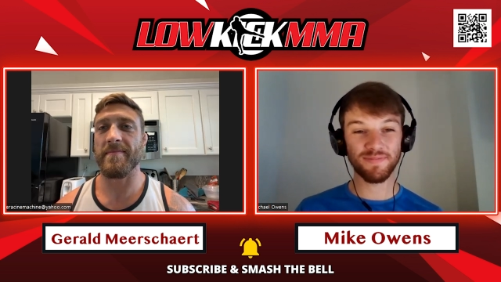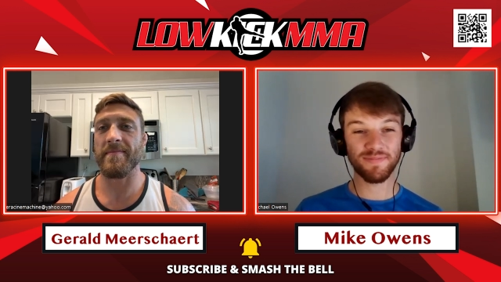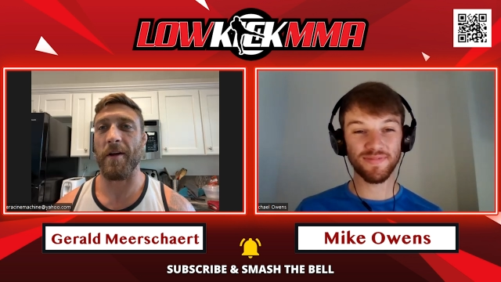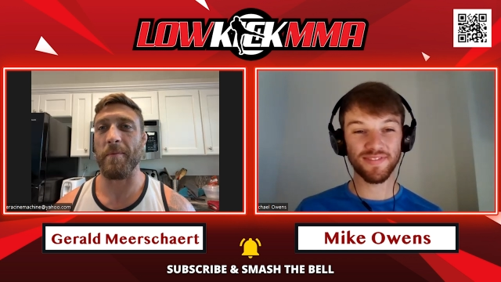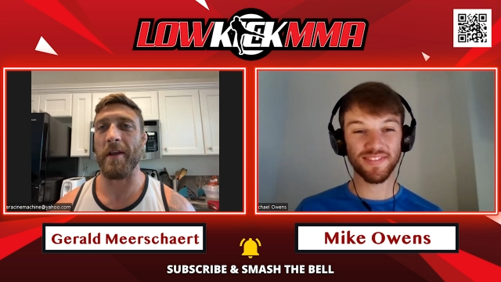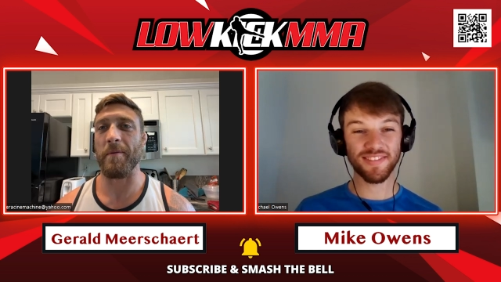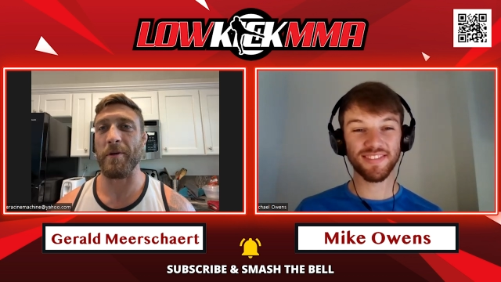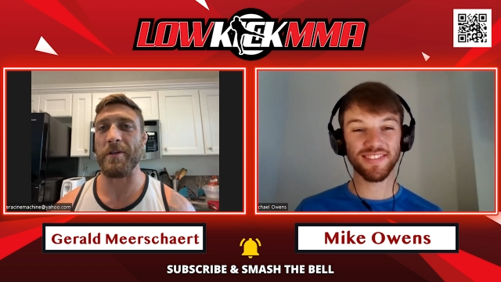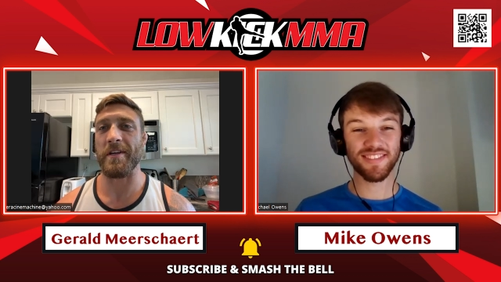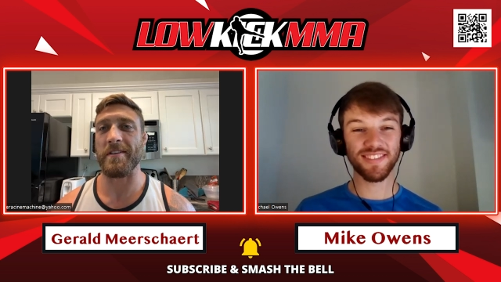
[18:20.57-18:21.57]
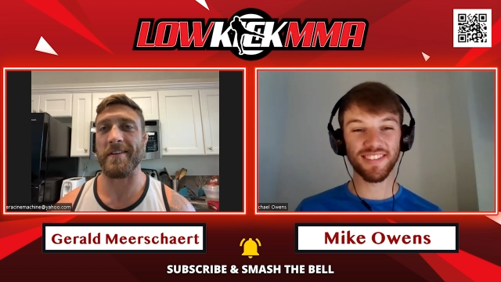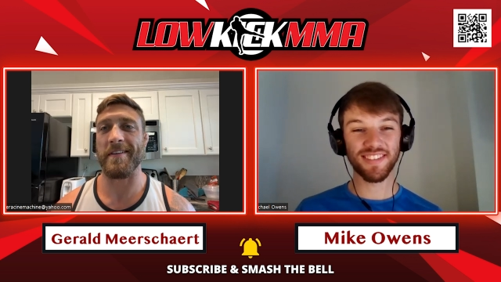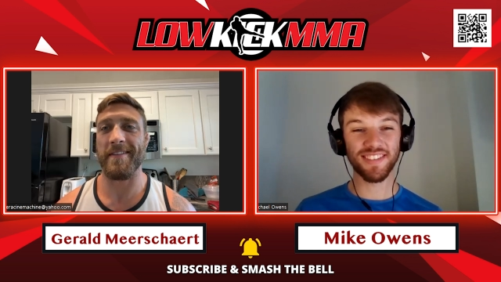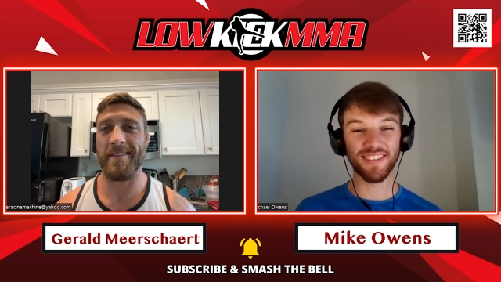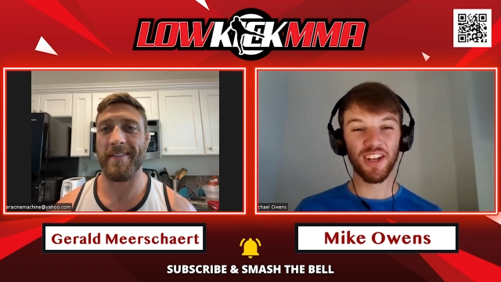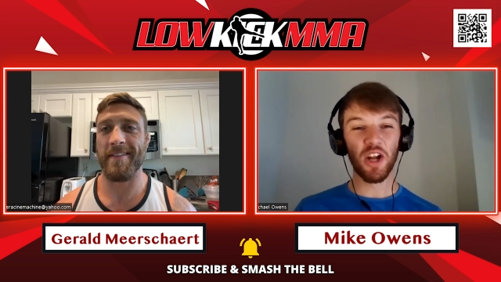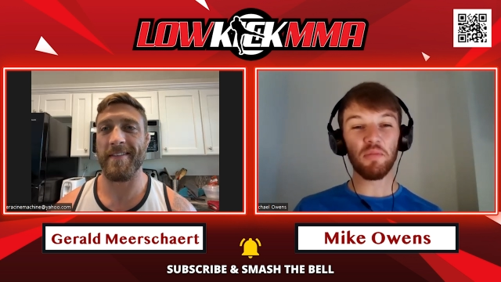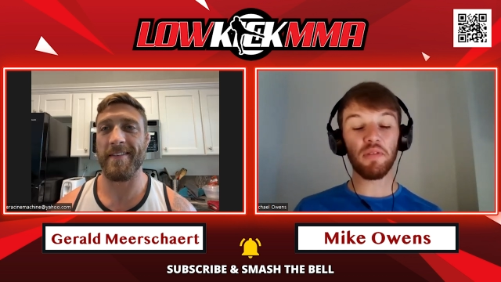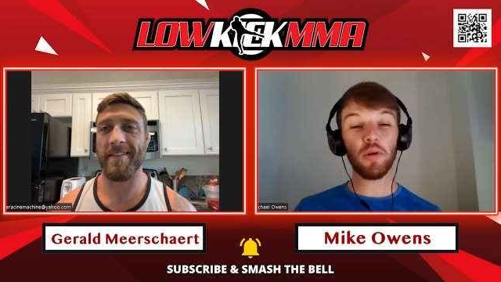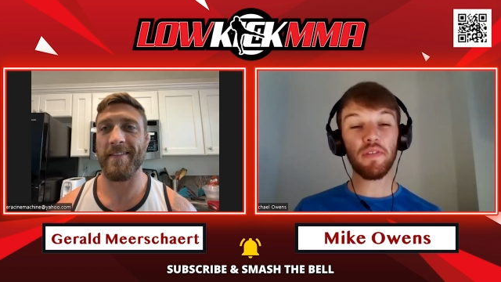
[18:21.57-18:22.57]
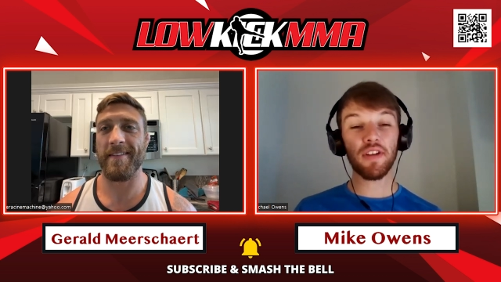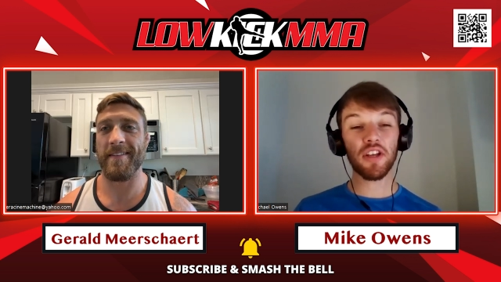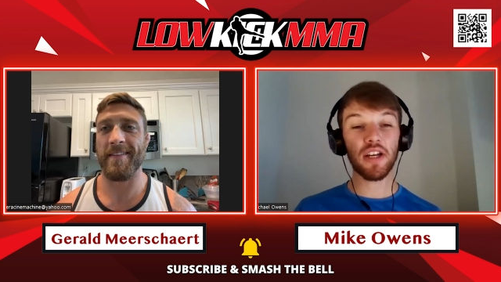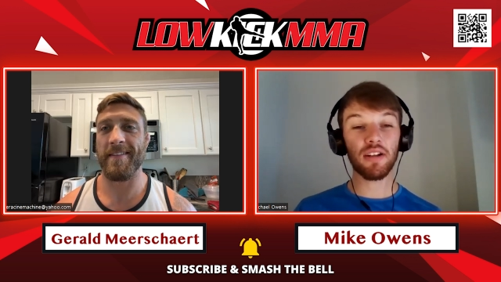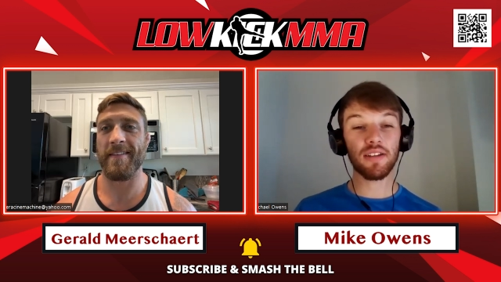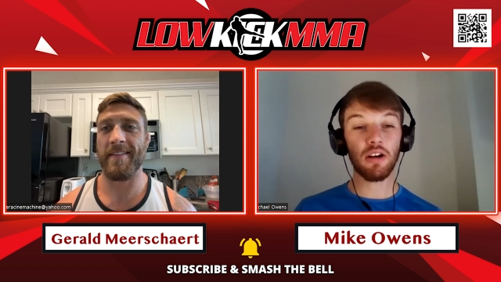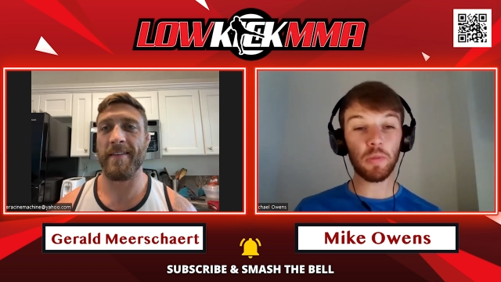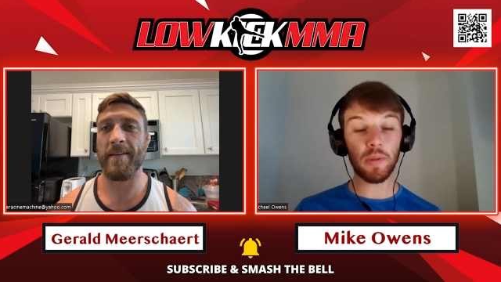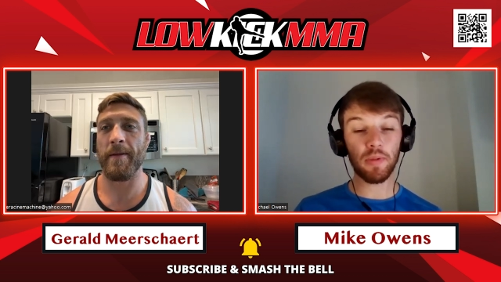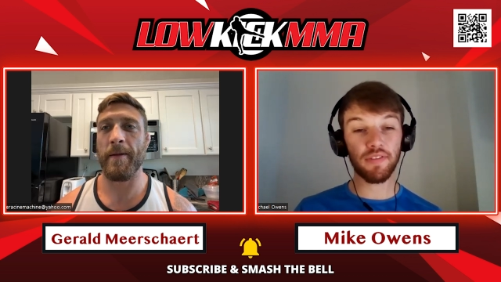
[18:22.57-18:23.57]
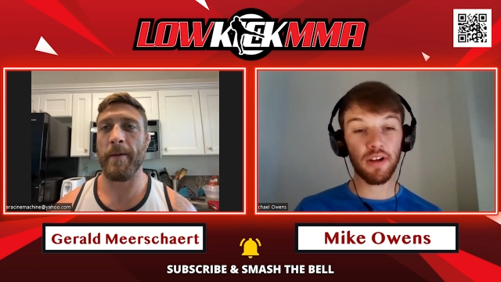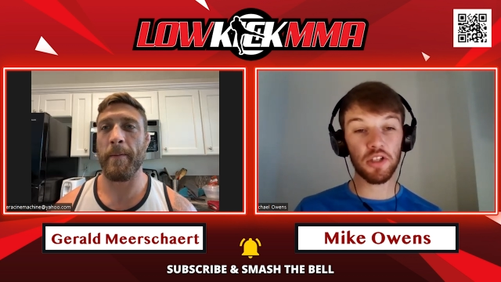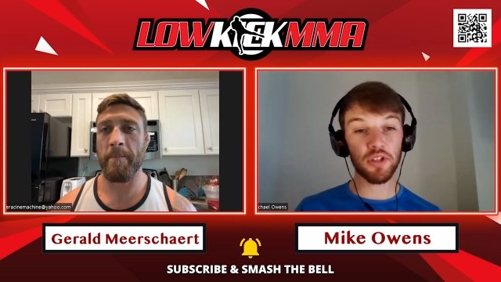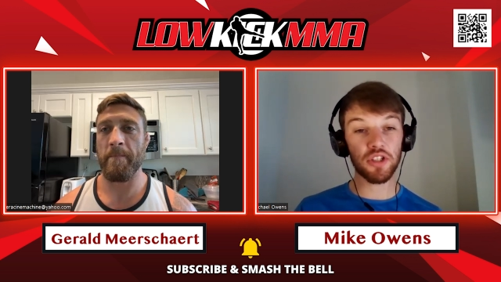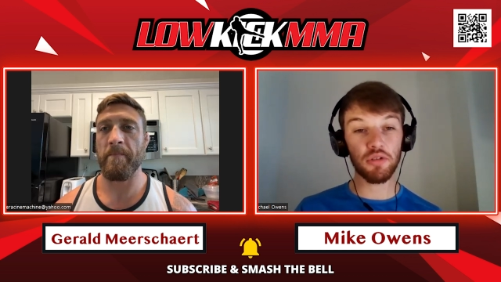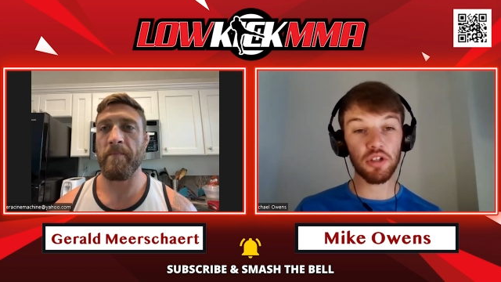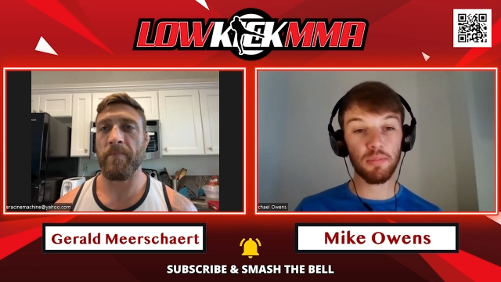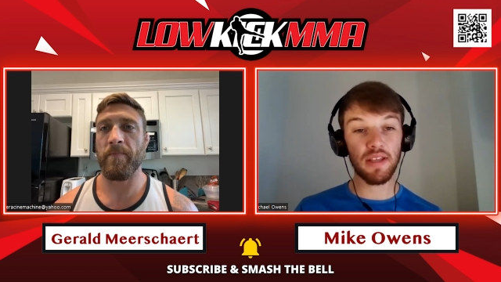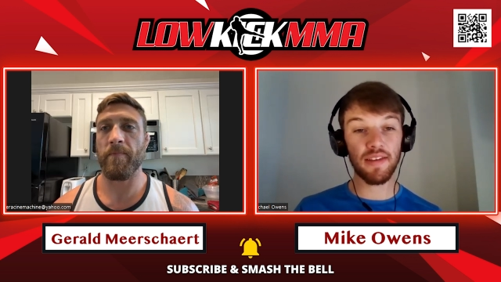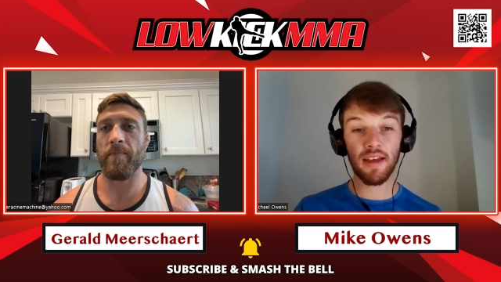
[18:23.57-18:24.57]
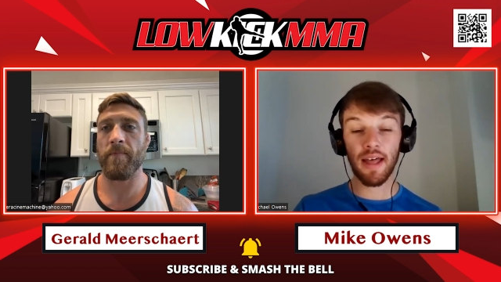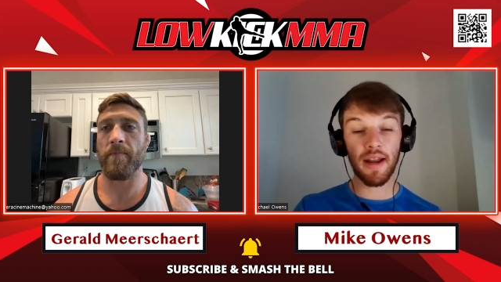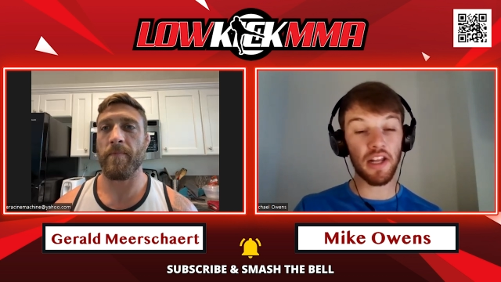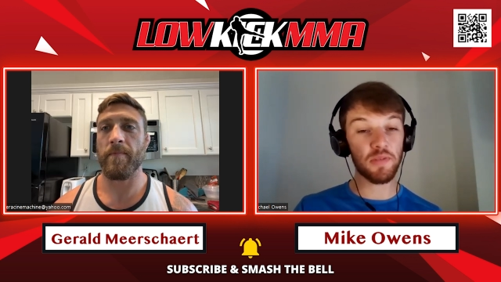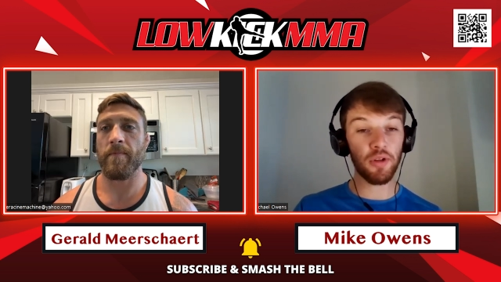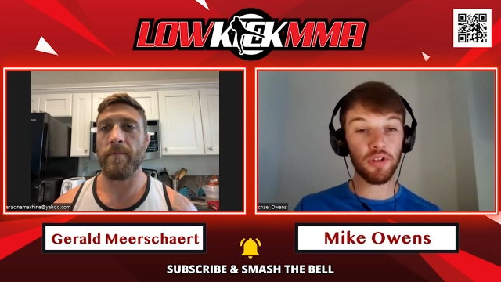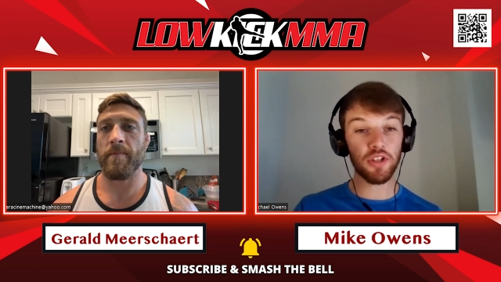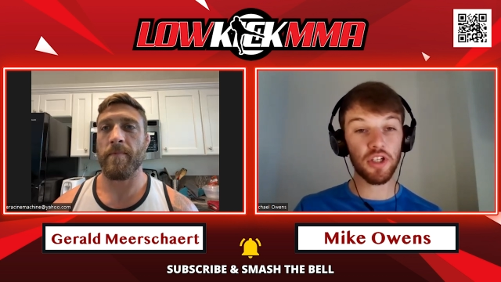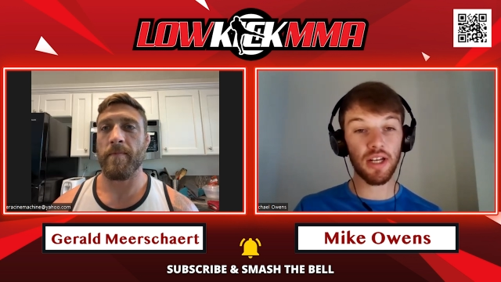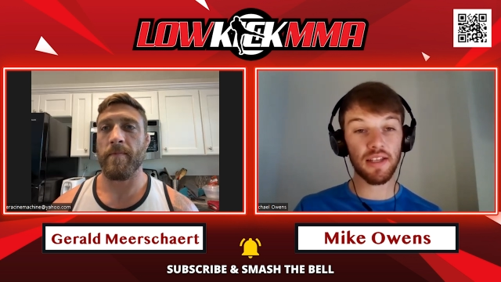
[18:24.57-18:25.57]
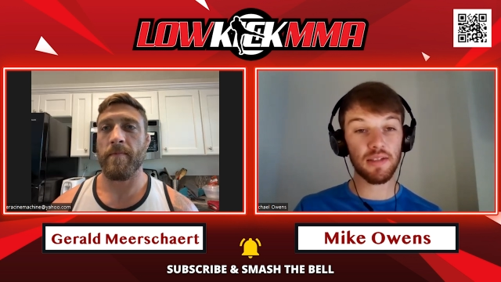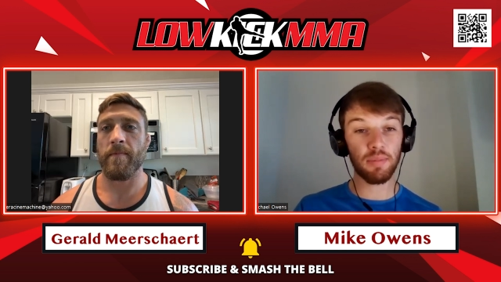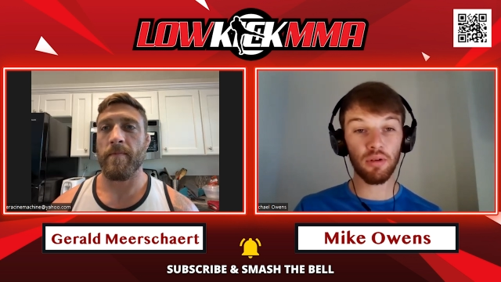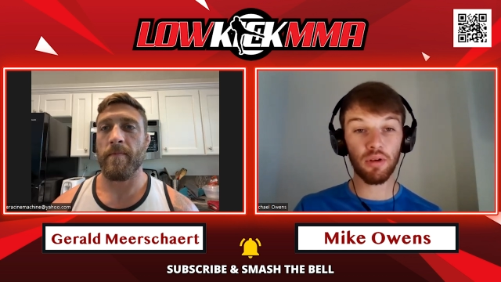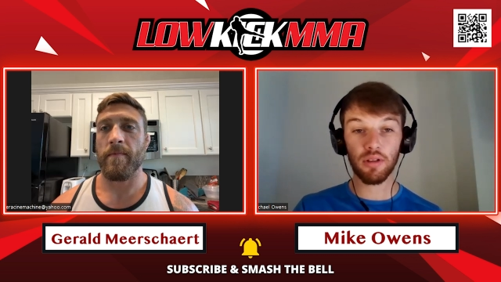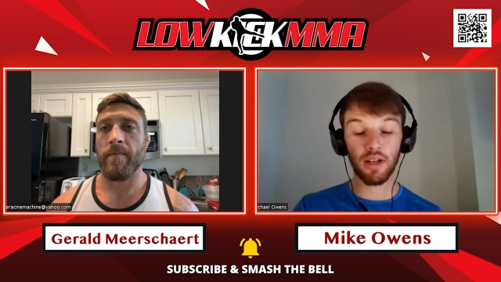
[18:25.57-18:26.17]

Speaker 1: All right, man. I appreciate you. Before we finish, Gerald, how can people find you on social media and any sponsors you'd like to plug?